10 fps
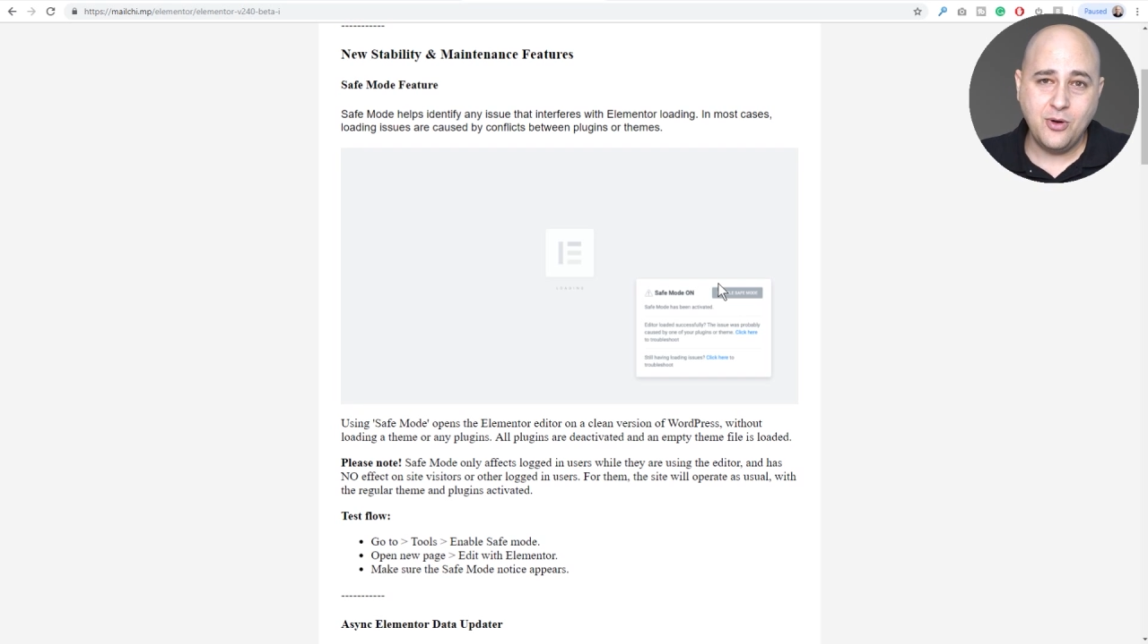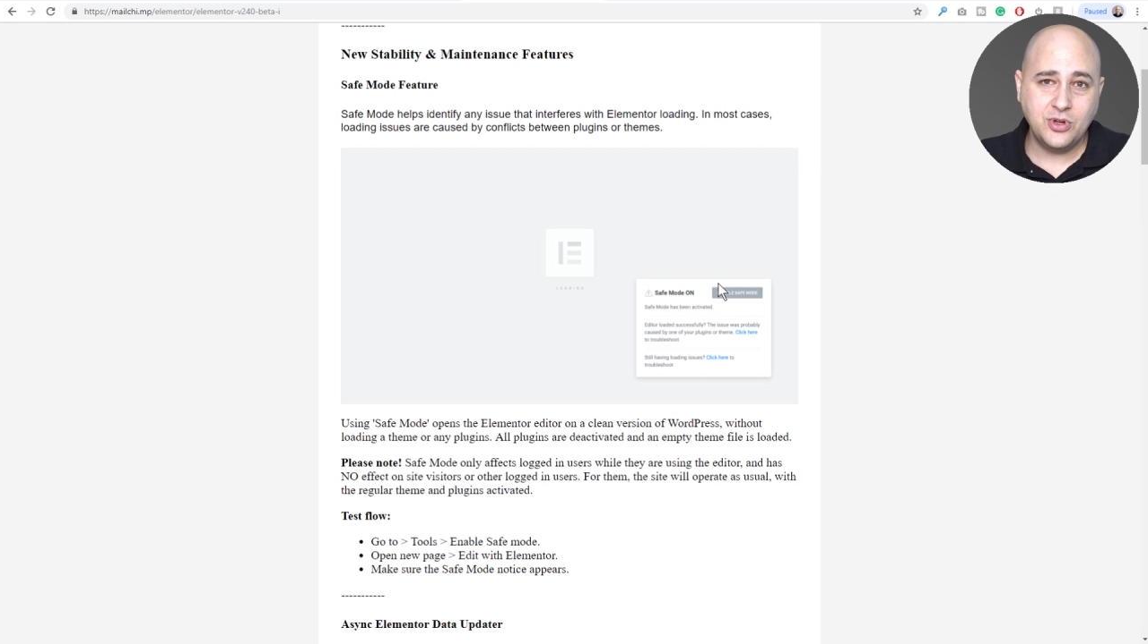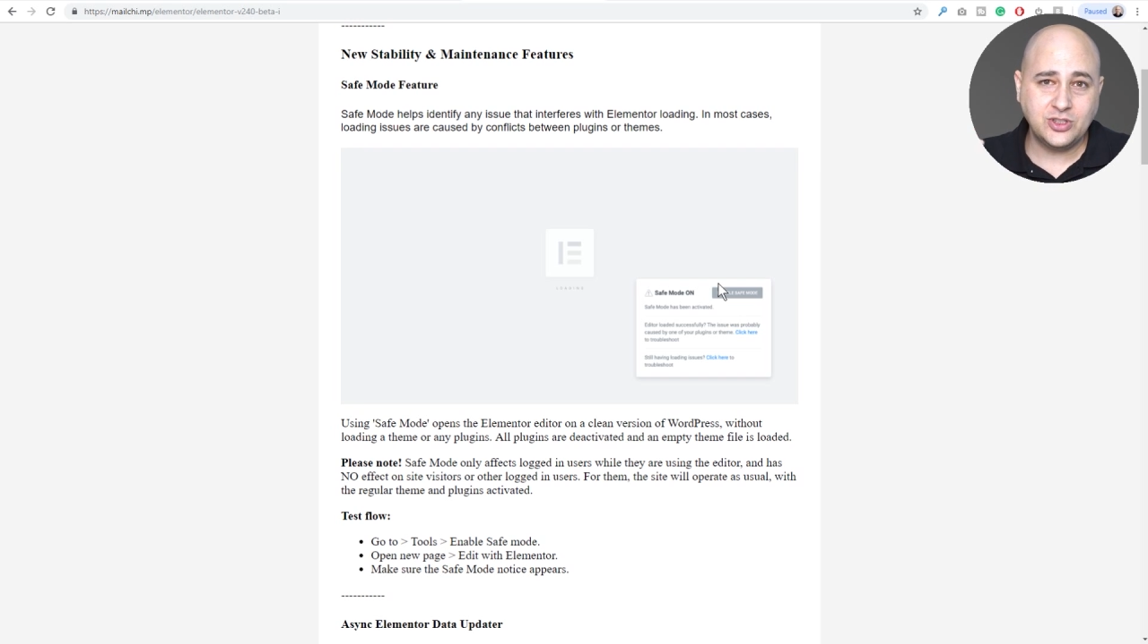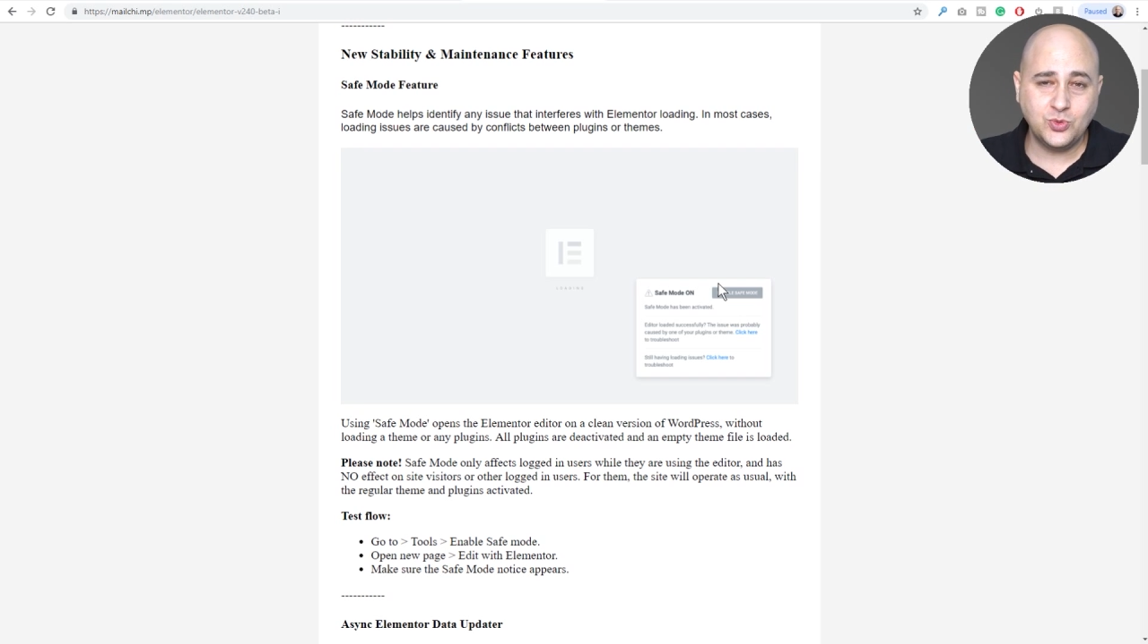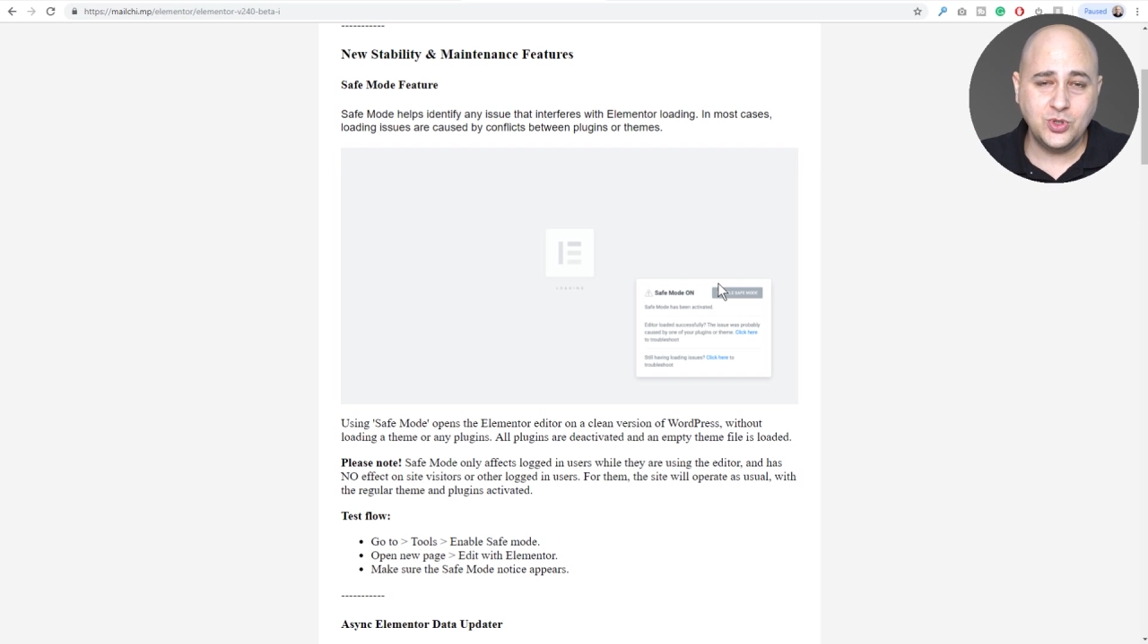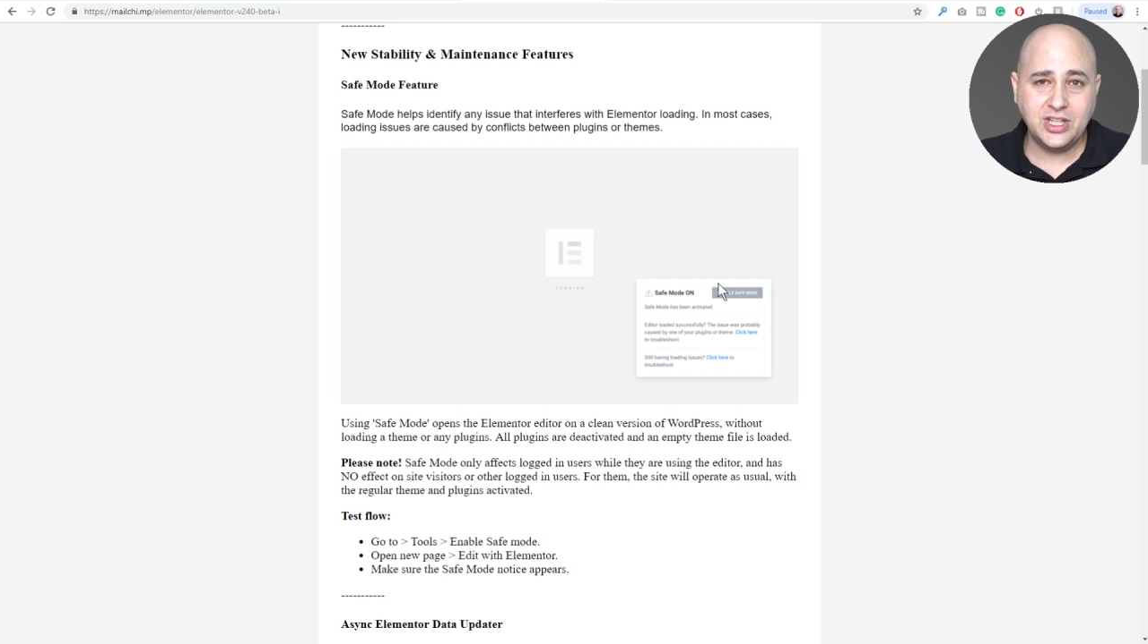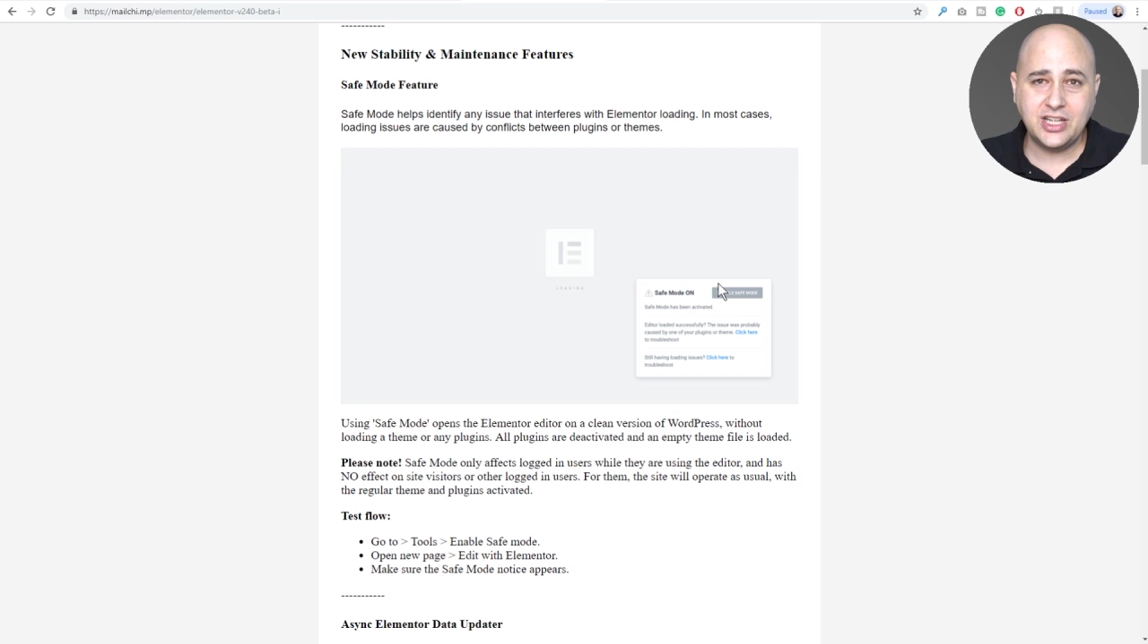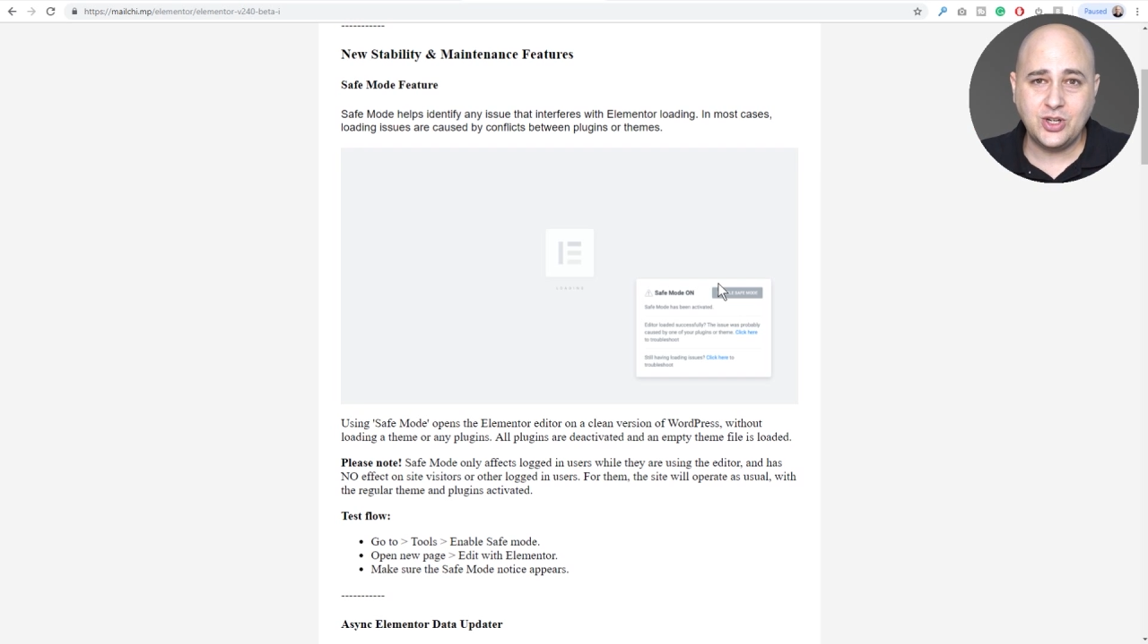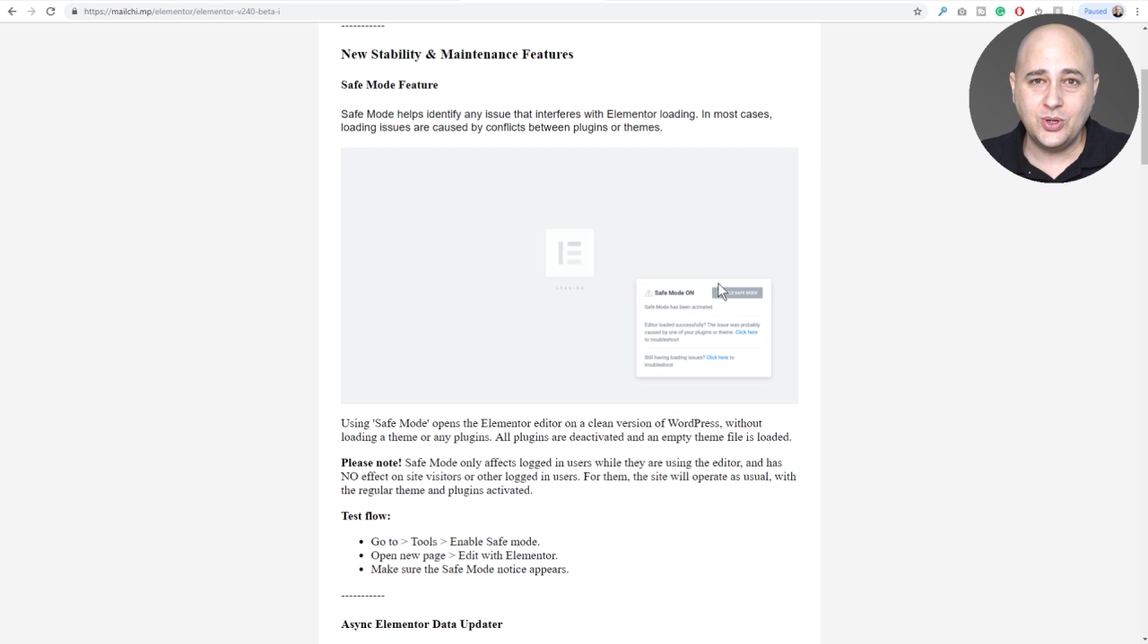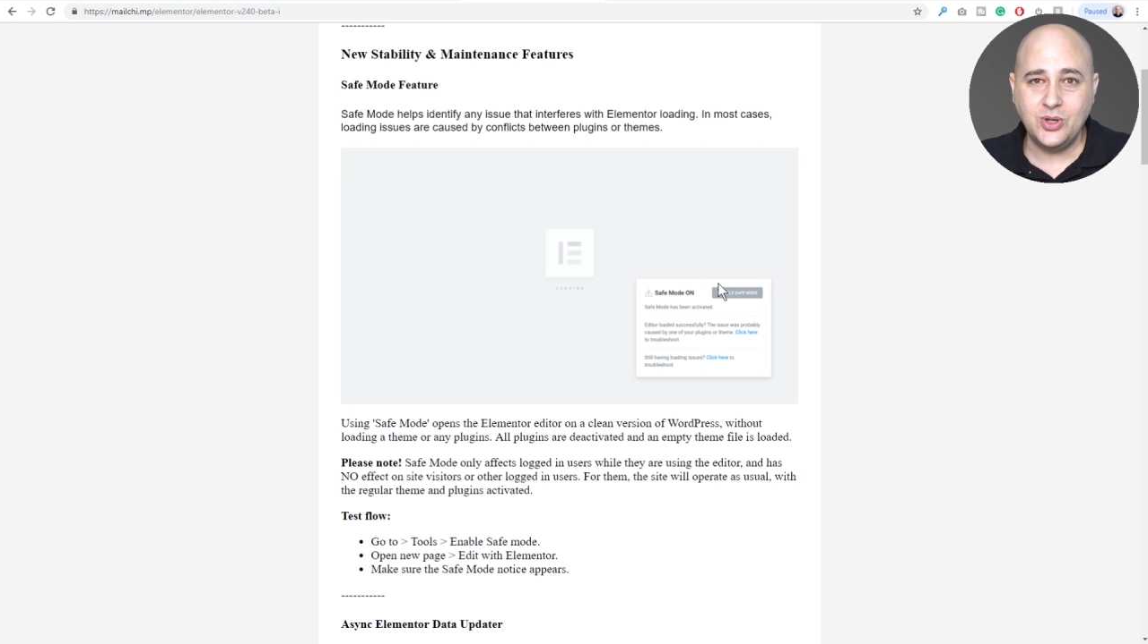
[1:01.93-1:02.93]
And what's
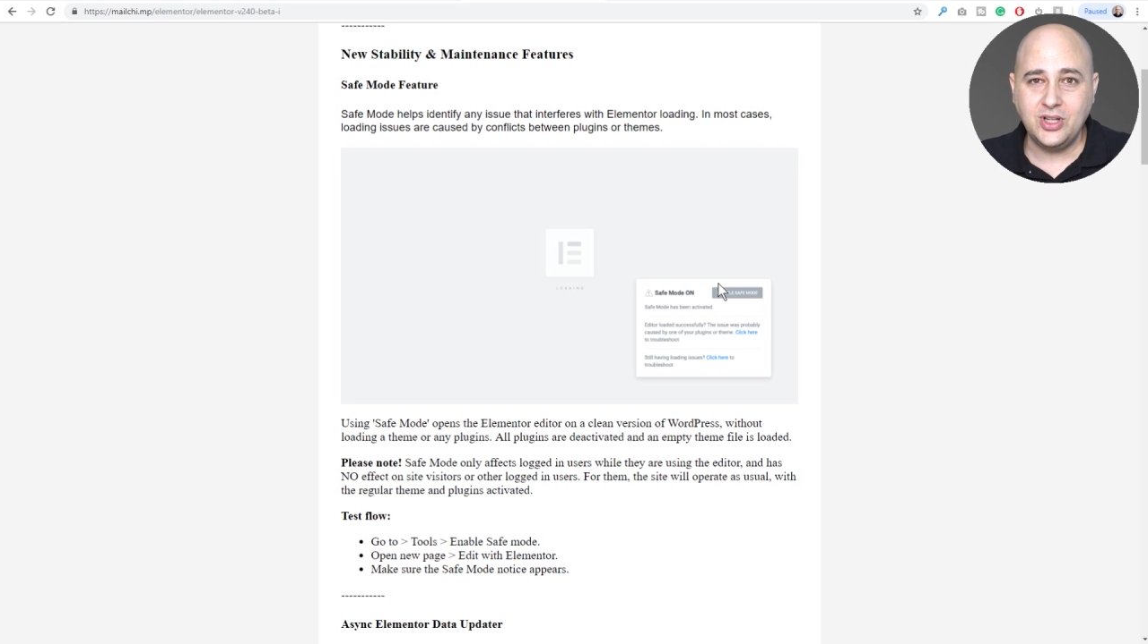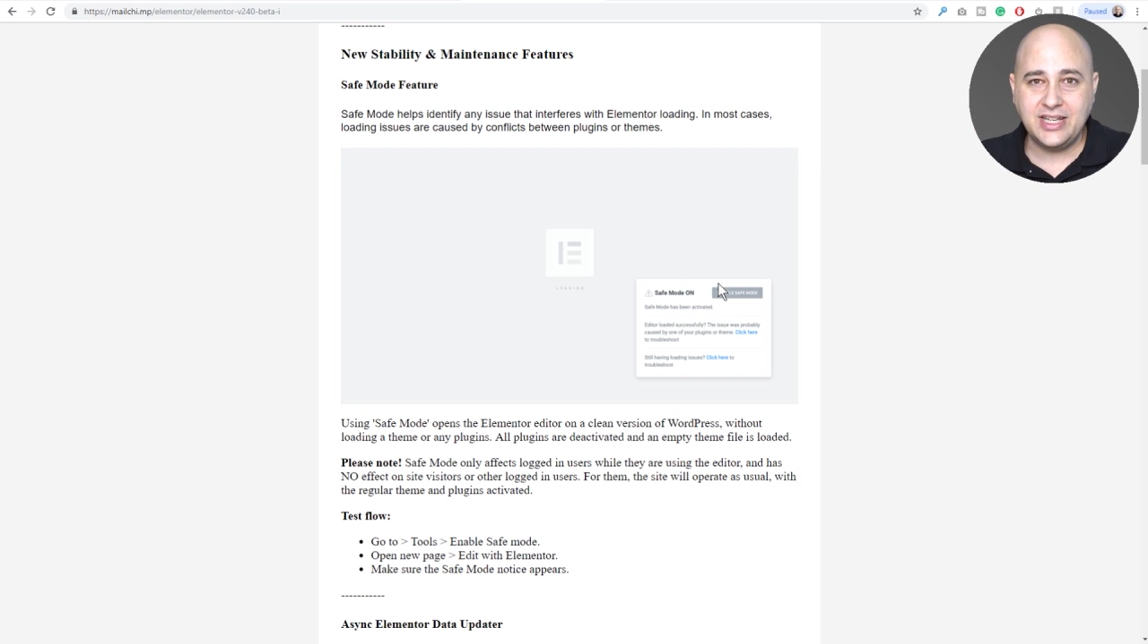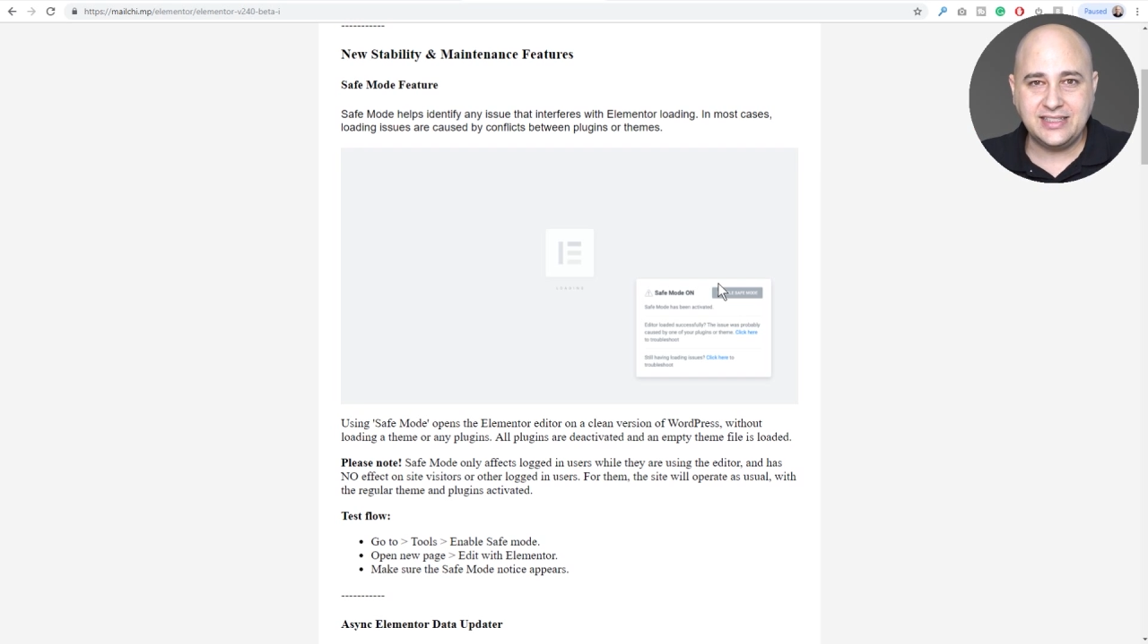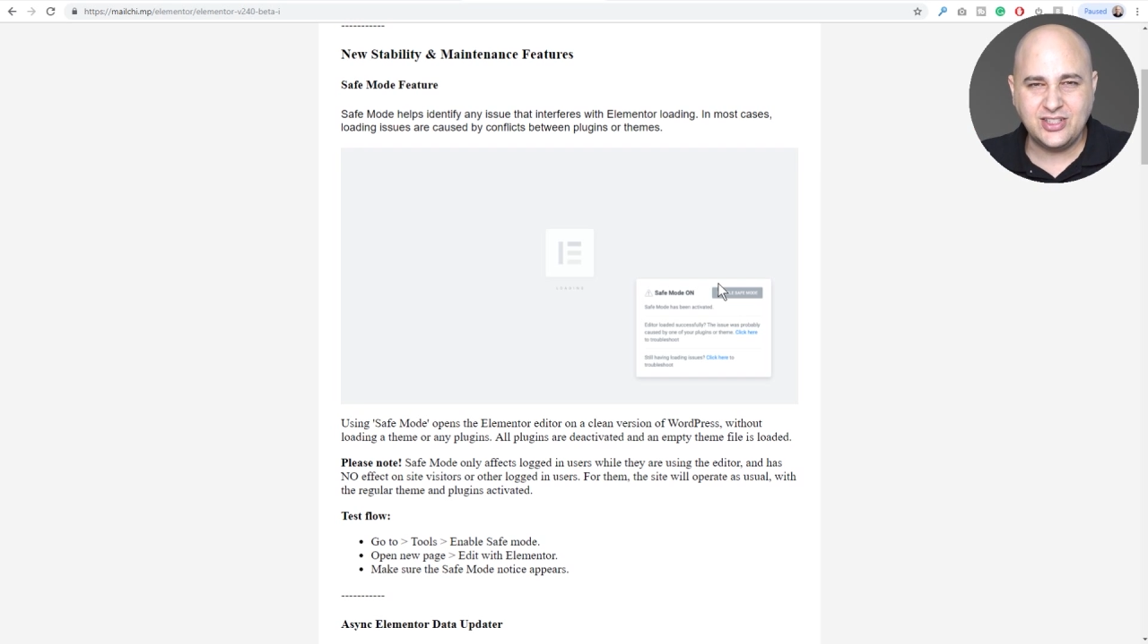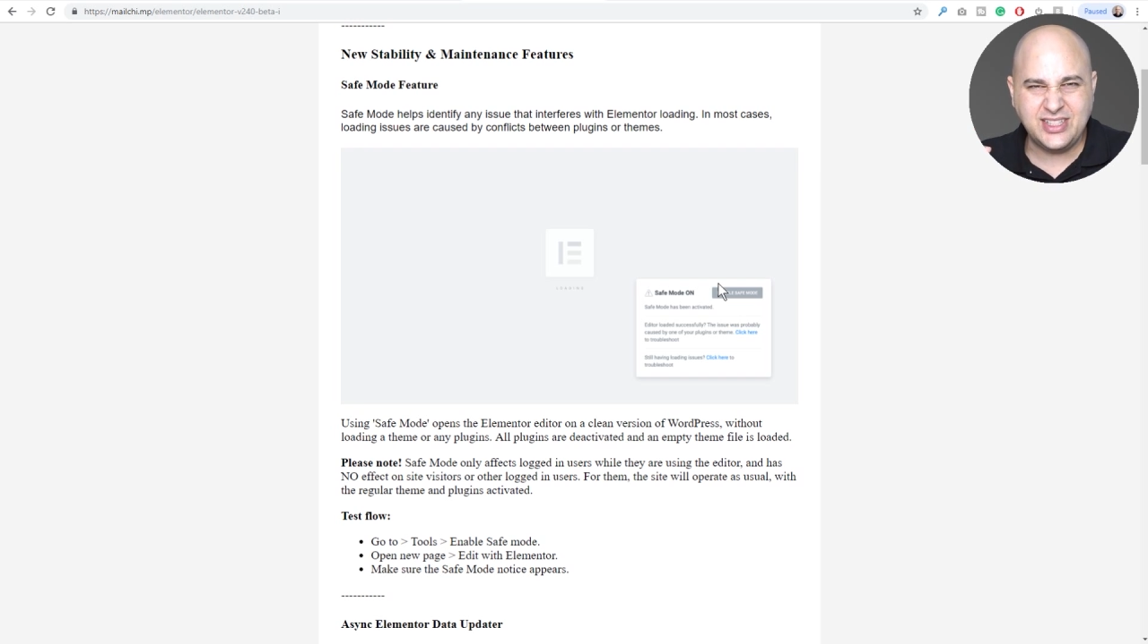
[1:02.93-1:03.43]
really cool is